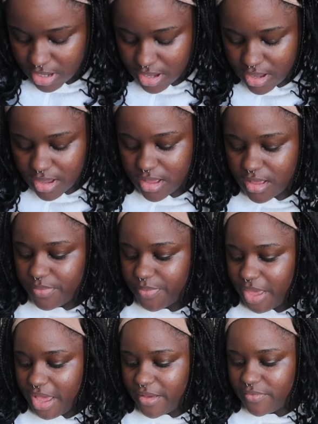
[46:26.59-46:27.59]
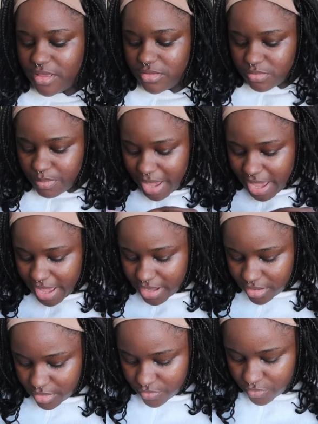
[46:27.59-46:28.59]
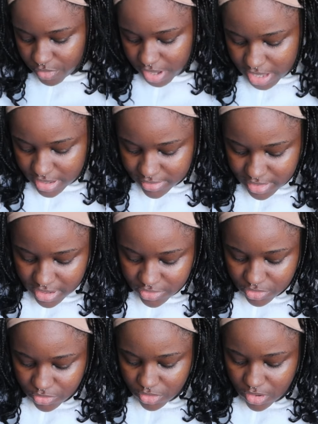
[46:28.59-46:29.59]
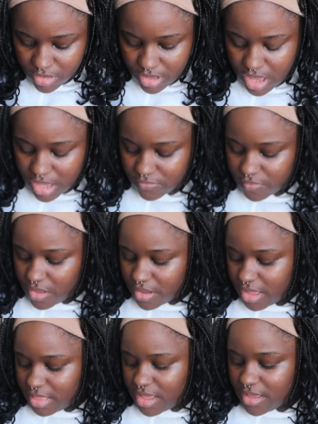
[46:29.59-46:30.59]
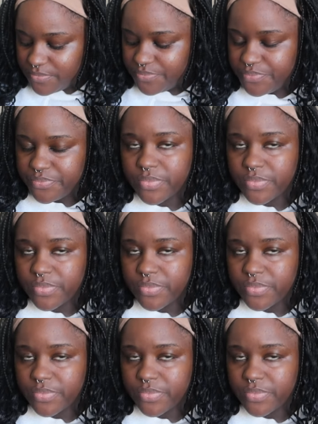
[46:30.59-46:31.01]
I have this bag of rings that I showed y'all in the last vlog, I think.